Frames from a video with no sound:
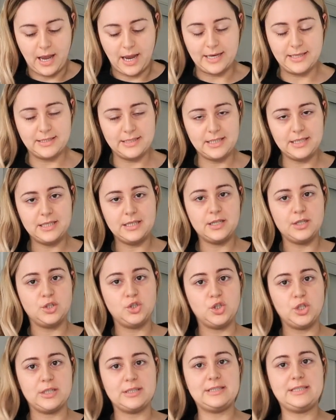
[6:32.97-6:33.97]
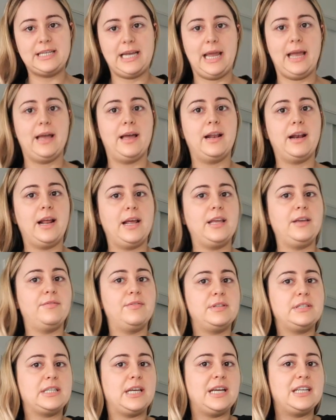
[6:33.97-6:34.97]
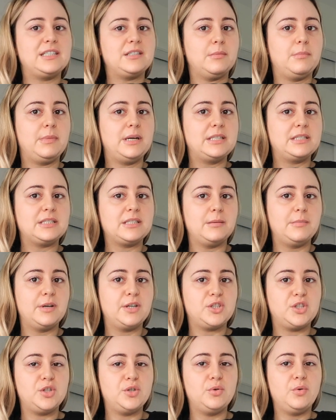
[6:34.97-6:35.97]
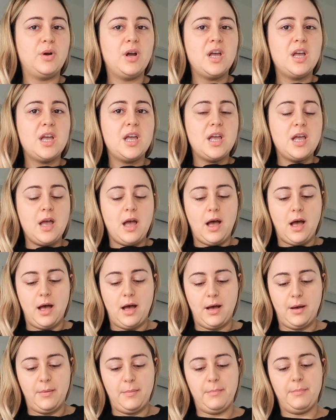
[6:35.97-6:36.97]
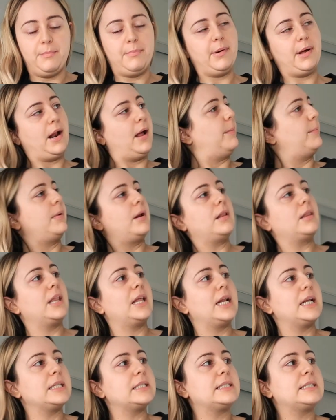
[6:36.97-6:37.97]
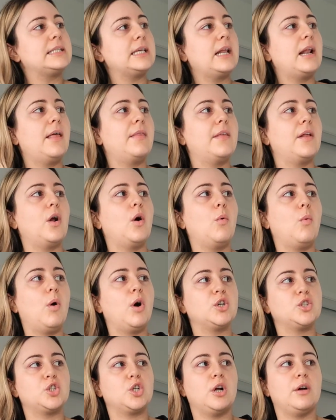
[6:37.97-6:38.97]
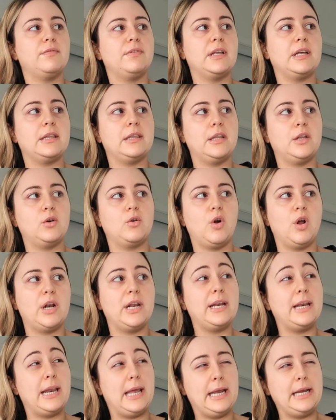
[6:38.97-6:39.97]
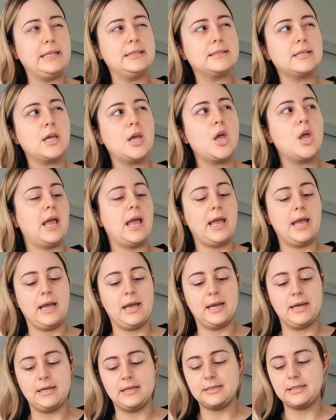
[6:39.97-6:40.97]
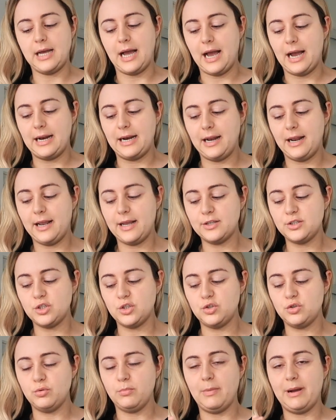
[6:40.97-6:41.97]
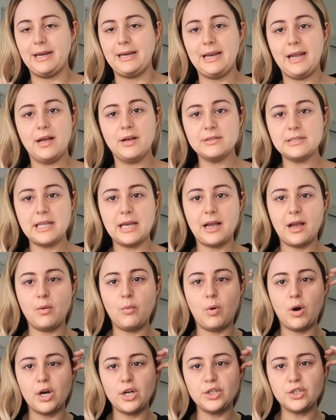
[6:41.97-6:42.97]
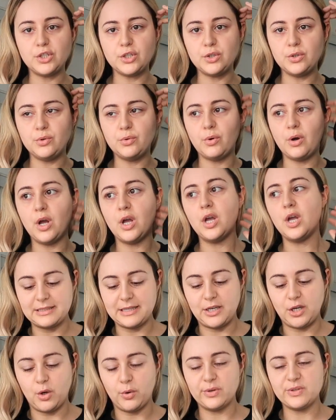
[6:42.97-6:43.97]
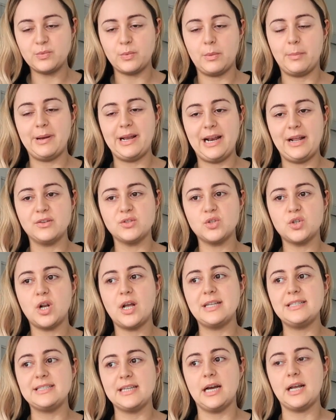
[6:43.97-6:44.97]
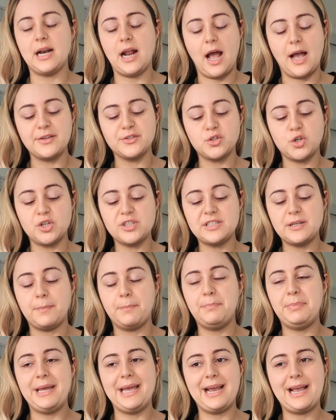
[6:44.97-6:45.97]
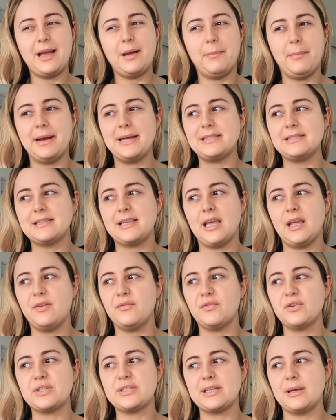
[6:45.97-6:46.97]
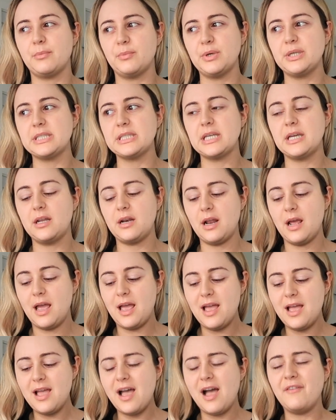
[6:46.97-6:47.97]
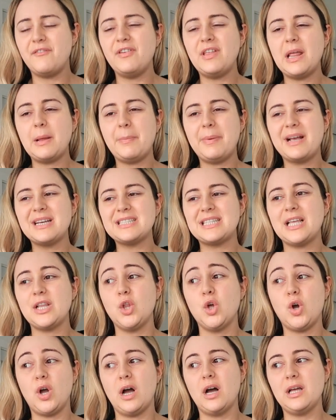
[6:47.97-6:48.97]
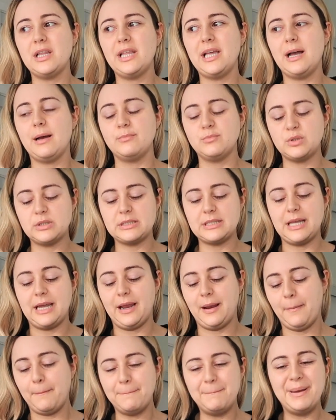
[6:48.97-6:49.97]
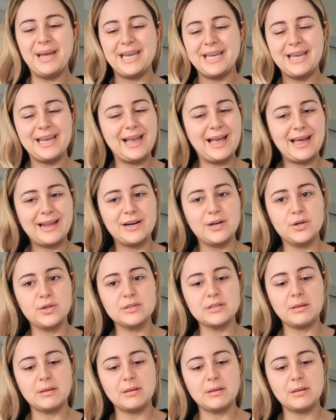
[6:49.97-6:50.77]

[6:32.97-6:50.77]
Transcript: I did just tan, I even tanned my stomach too um, but I'm gonna let it sit and then I'll wash it off like later on at night and I didn't get to do my nails like I wanted to because I noticed when my nails are not done I start to pick at my skin for some reason I feel like because they look ugly I'm just like picking at it or